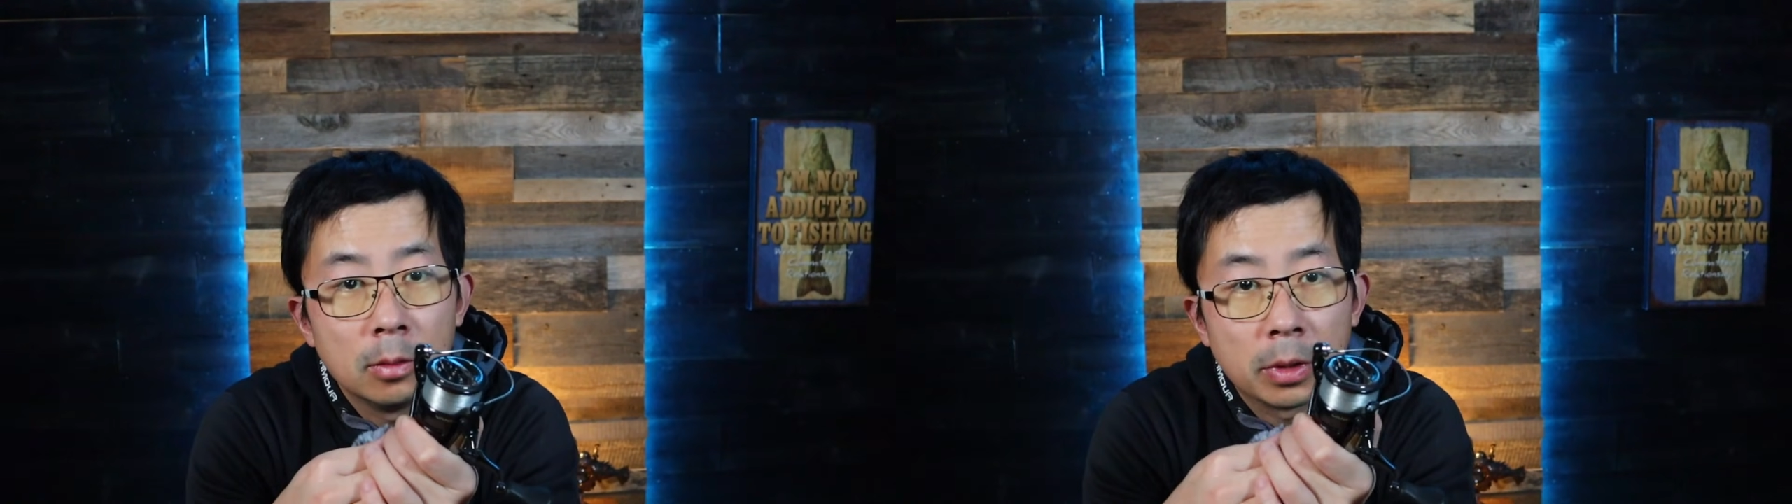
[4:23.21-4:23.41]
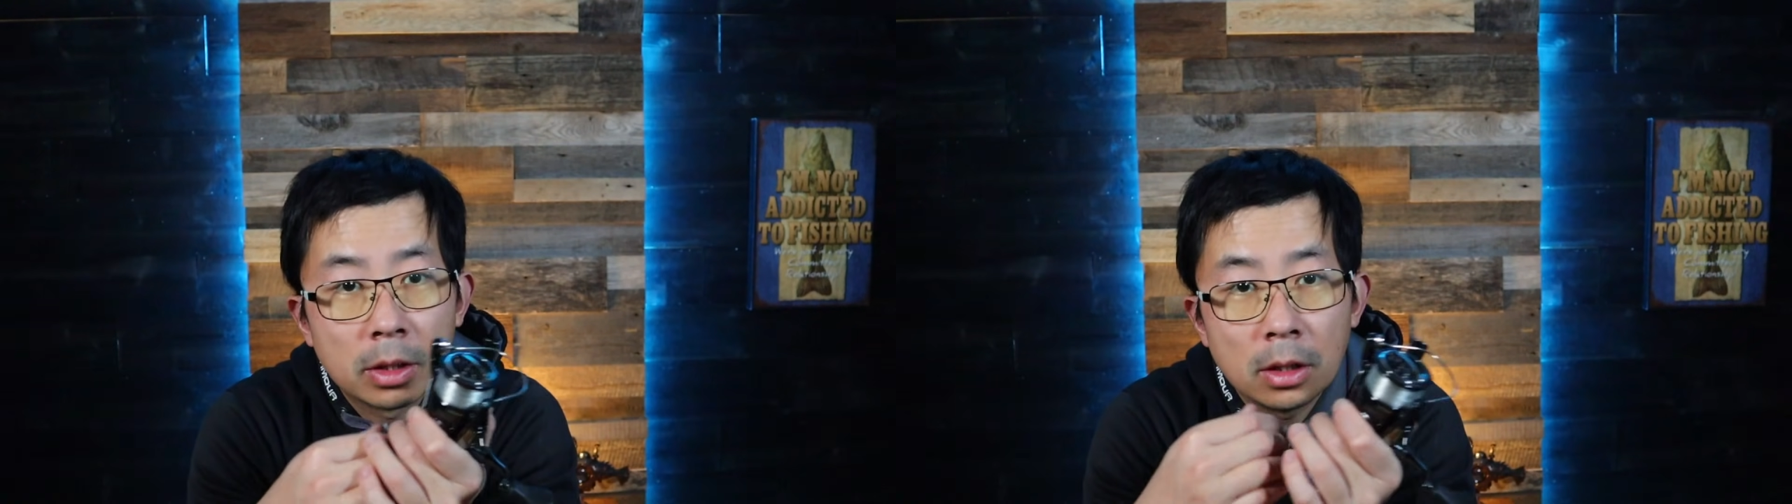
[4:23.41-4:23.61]

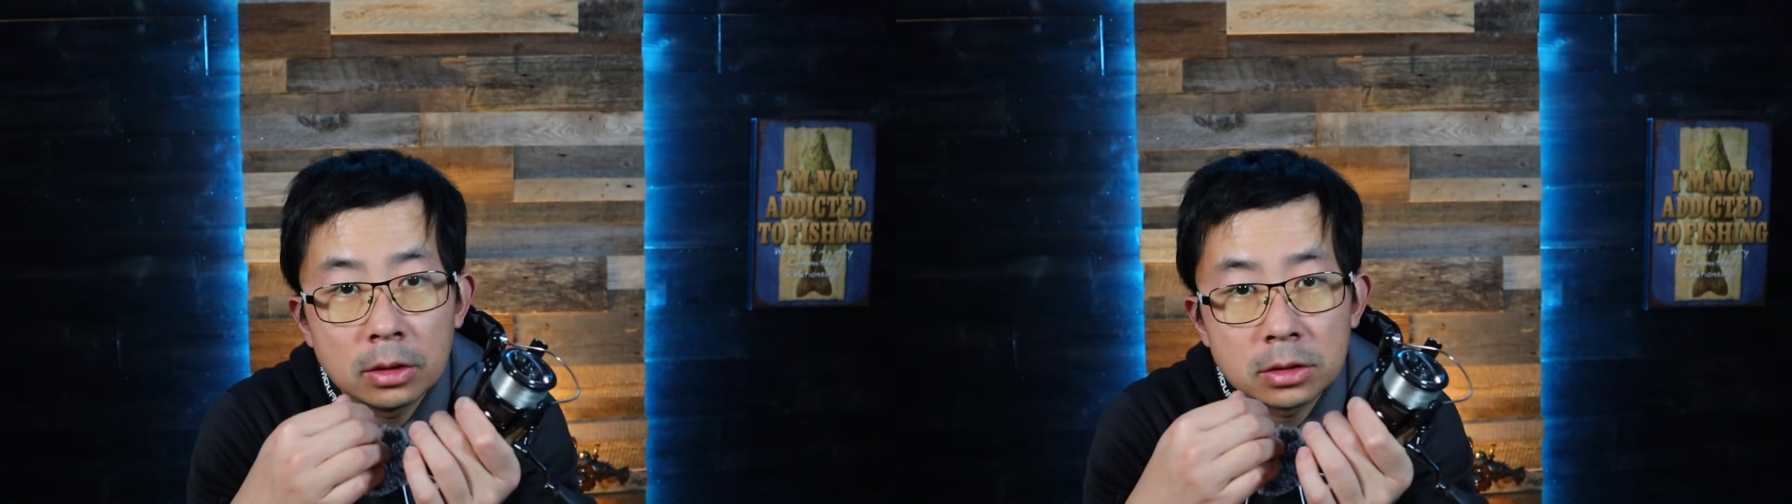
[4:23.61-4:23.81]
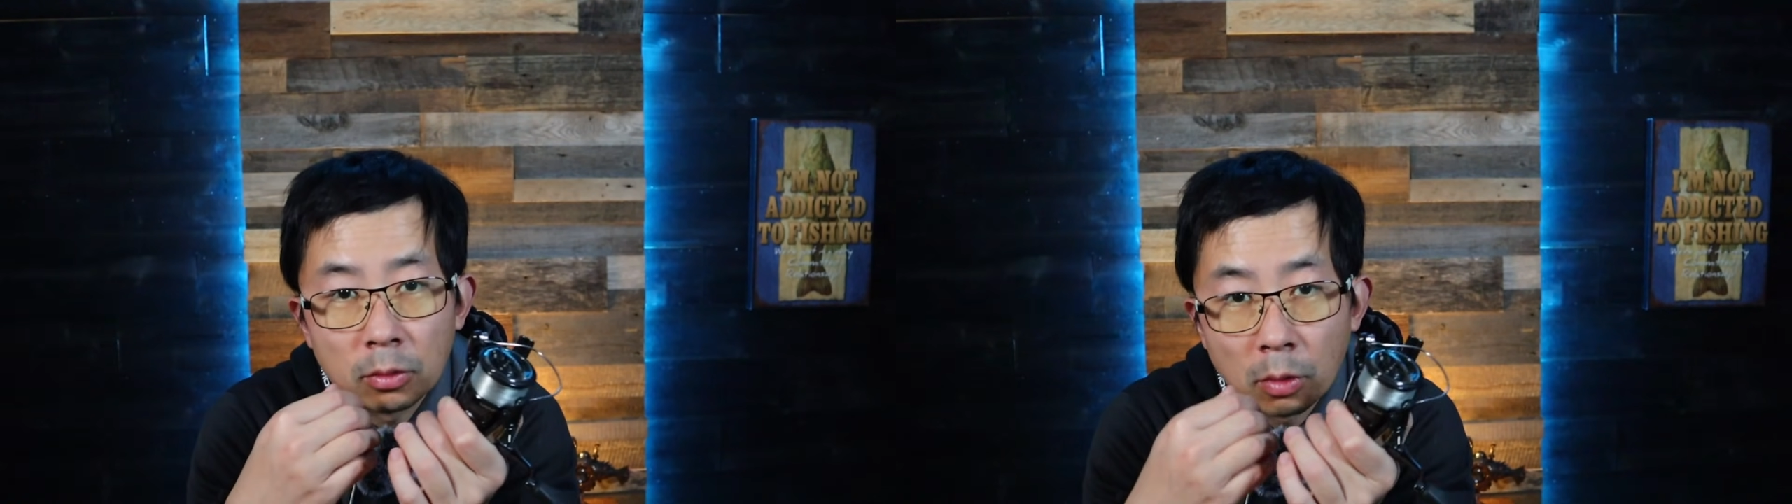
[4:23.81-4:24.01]

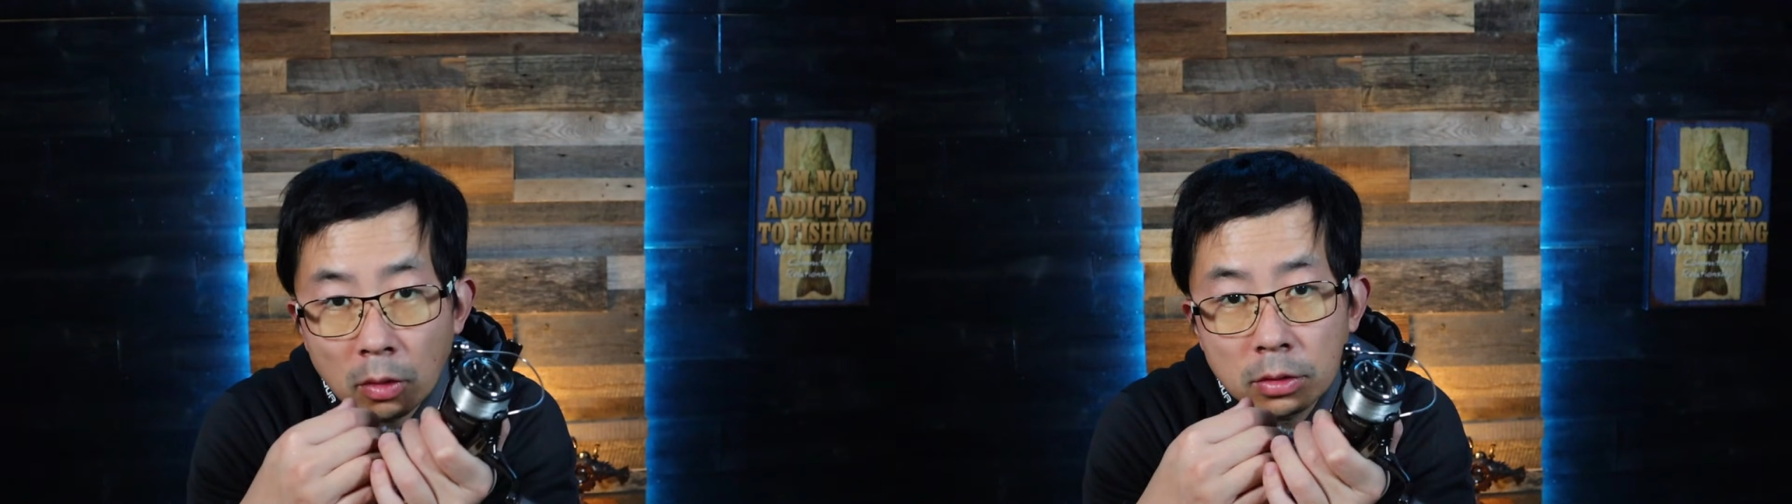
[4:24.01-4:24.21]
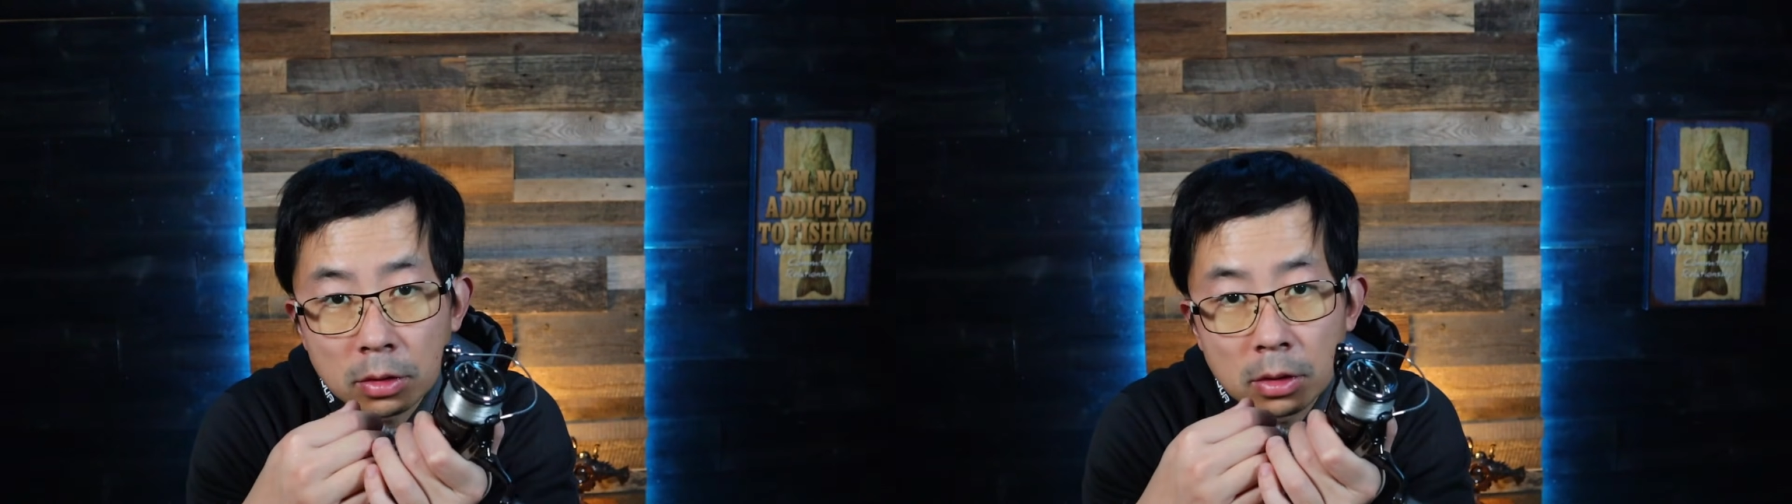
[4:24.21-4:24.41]
because the
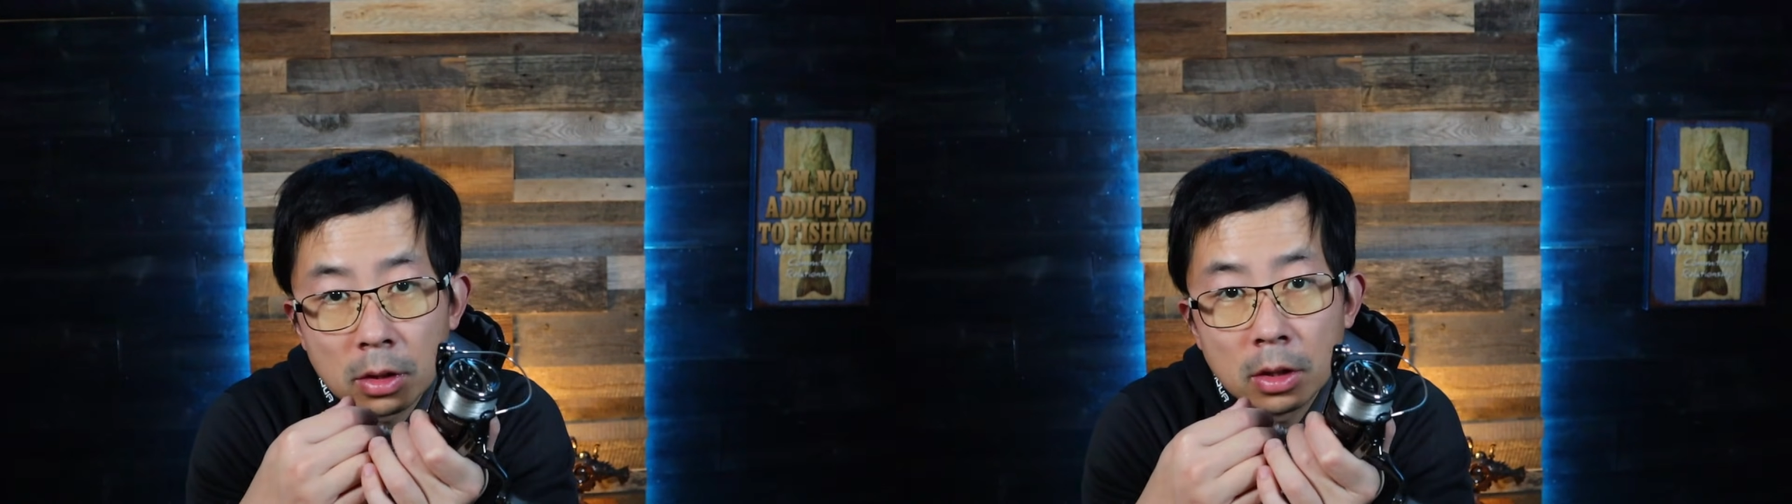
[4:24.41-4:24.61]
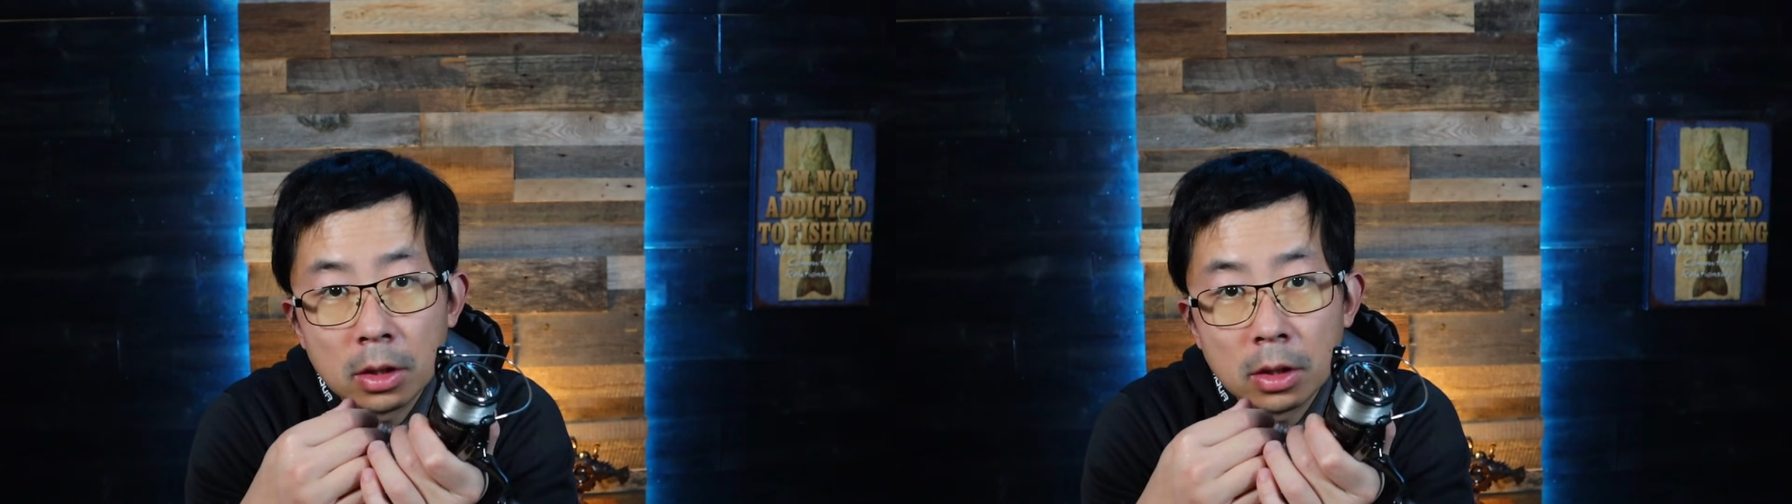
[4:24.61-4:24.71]
rotor